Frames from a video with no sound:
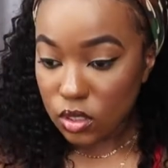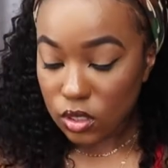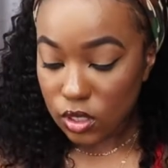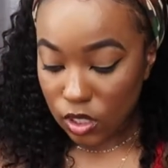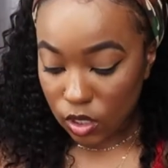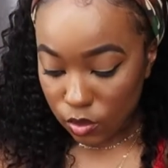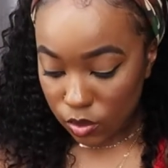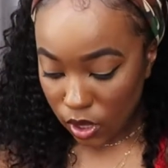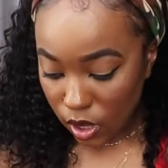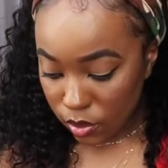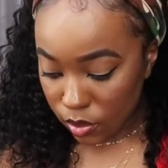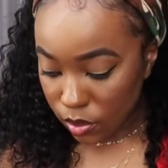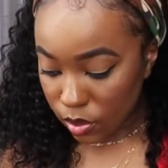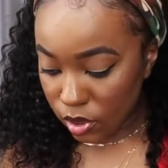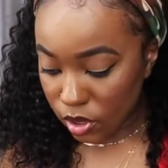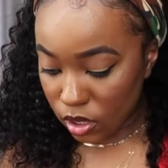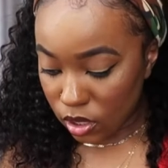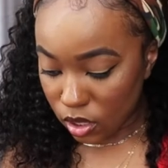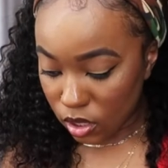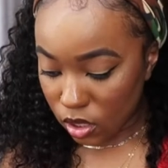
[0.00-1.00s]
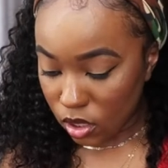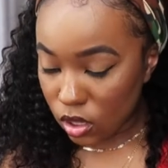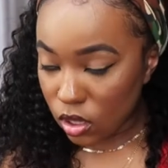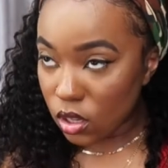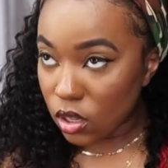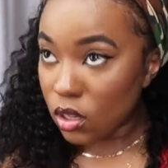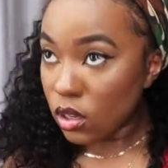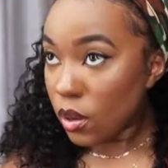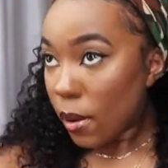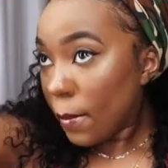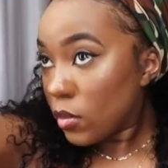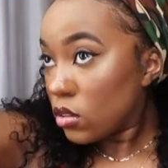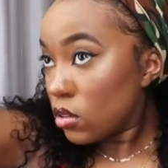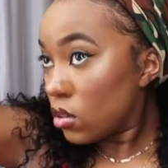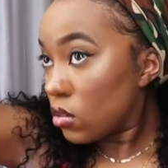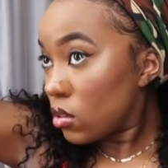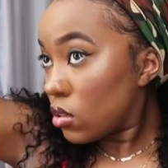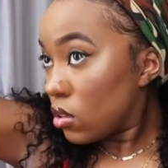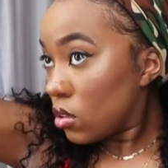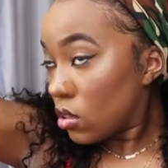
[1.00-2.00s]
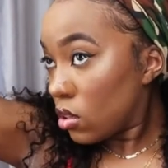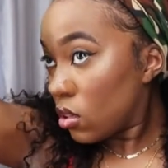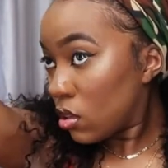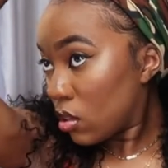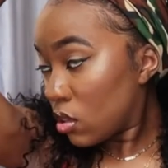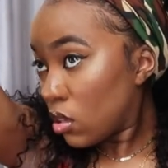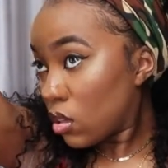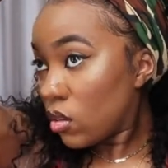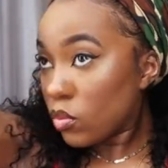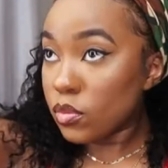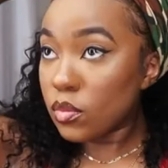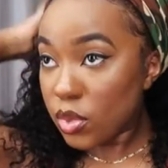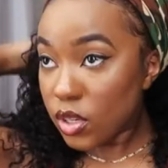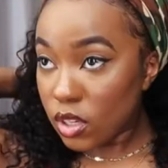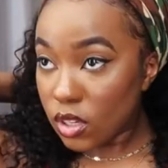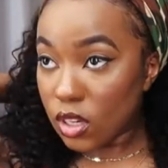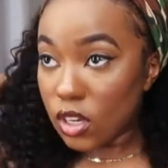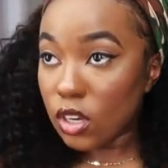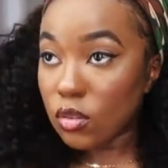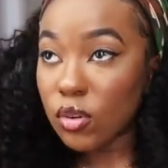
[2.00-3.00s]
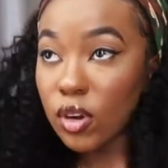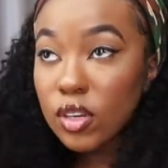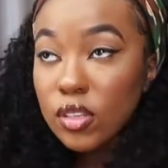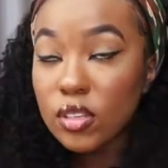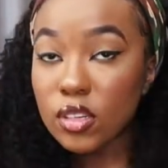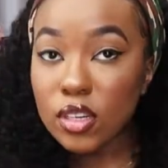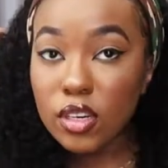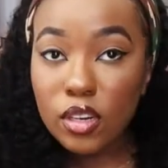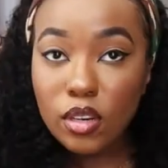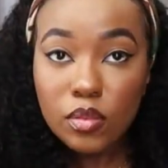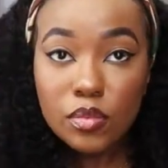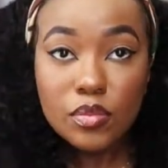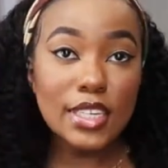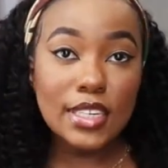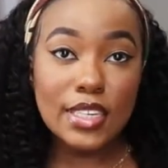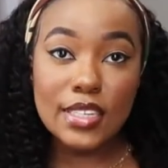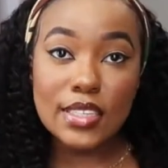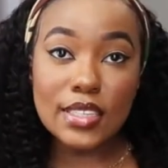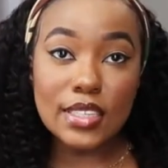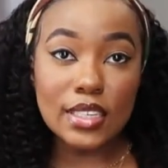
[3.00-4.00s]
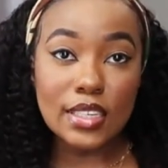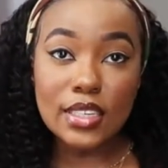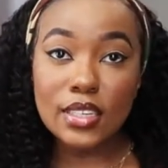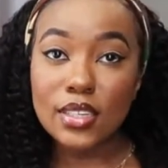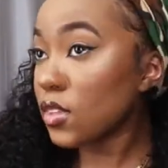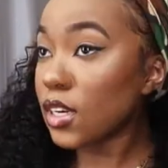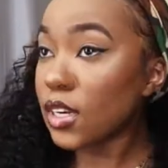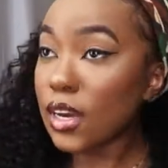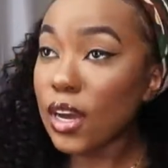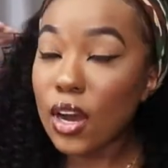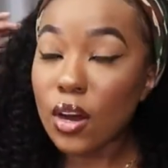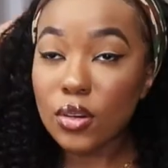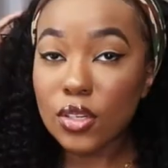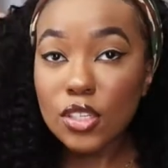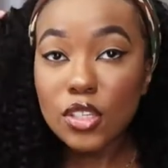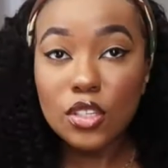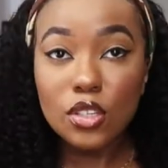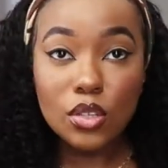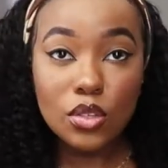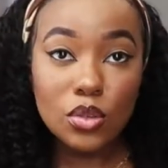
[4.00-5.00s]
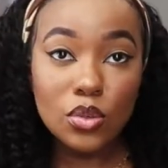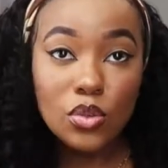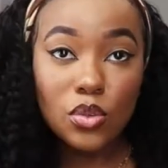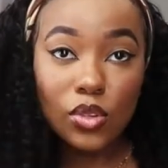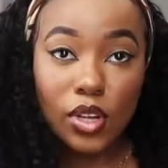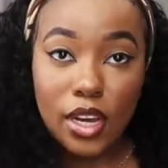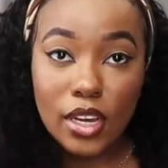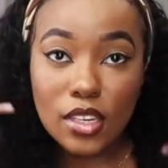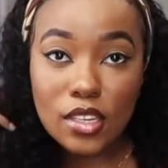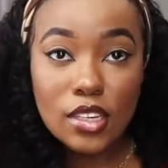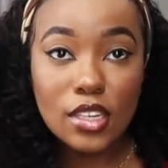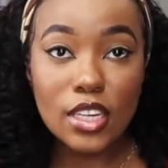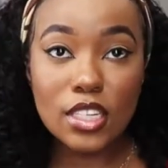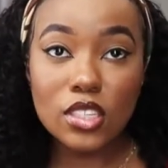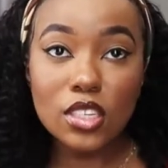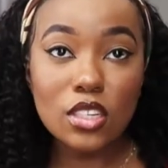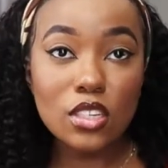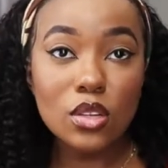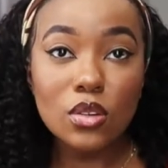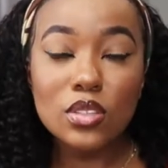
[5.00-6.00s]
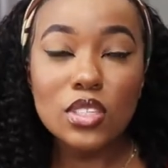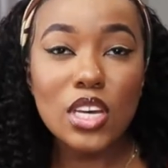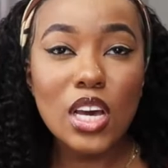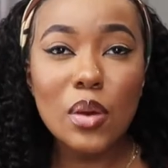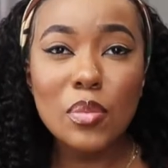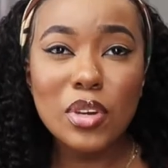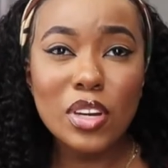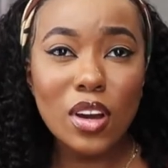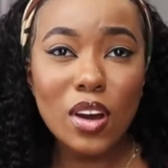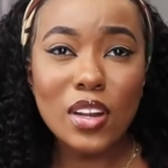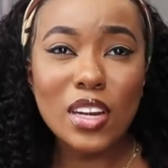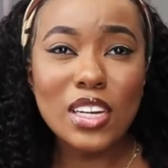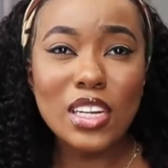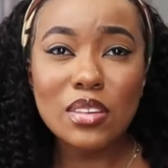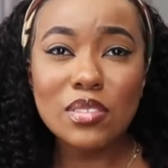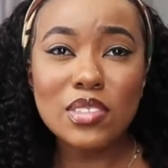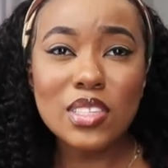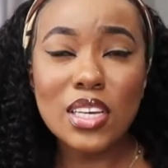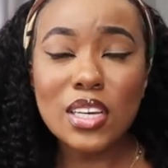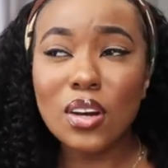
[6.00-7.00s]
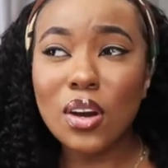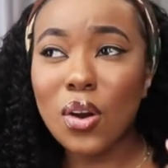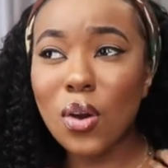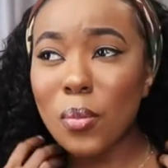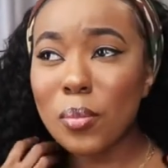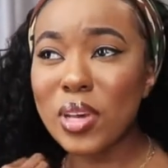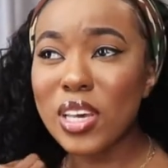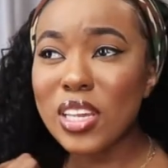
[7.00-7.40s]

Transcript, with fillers: take your bobby pin Pin that right there. Easy. Like how cute. Like, and that took no time at all. That didn't even take a whole